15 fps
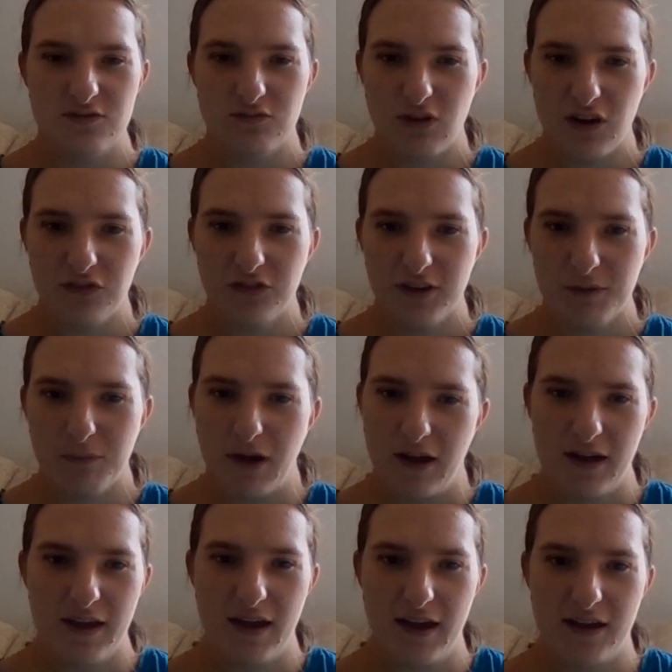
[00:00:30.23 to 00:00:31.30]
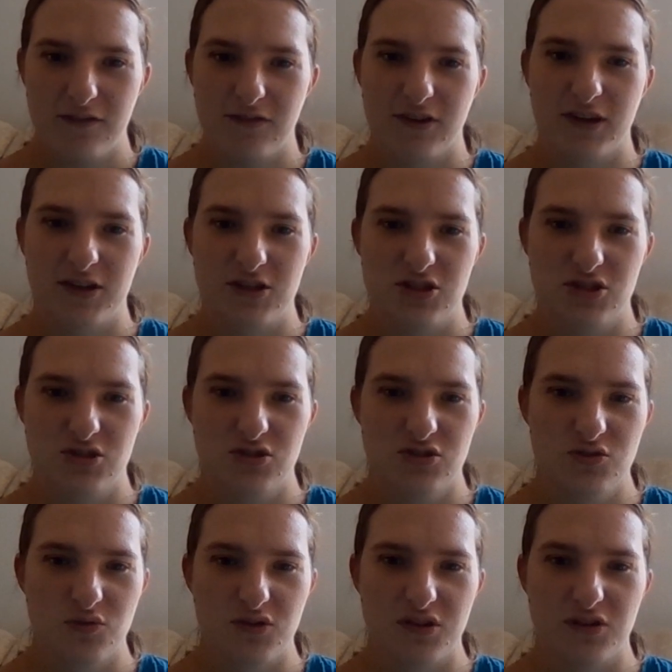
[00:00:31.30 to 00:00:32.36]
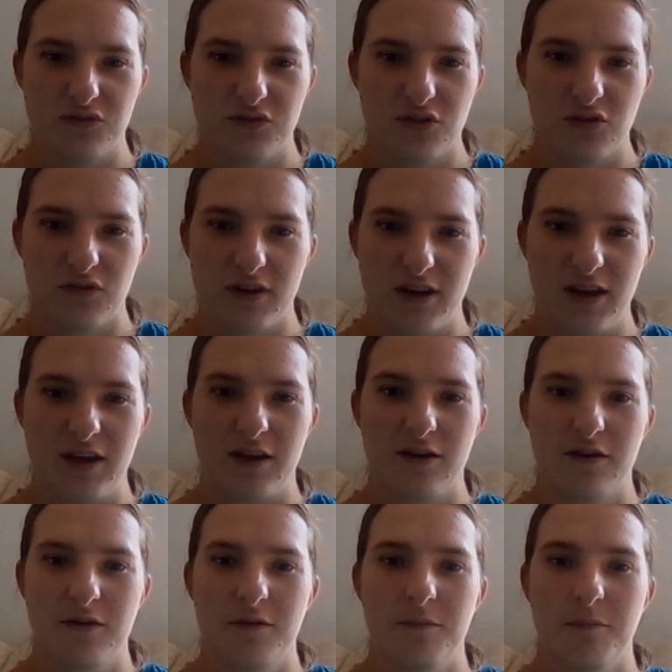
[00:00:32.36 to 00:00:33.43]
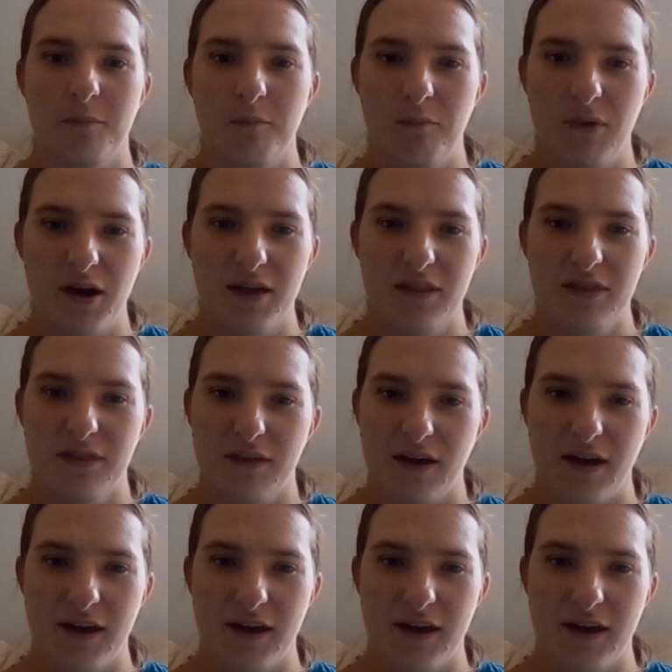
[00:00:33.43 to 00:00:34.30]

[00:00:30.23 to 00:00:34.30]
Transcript: is roughly my average sort of reading month.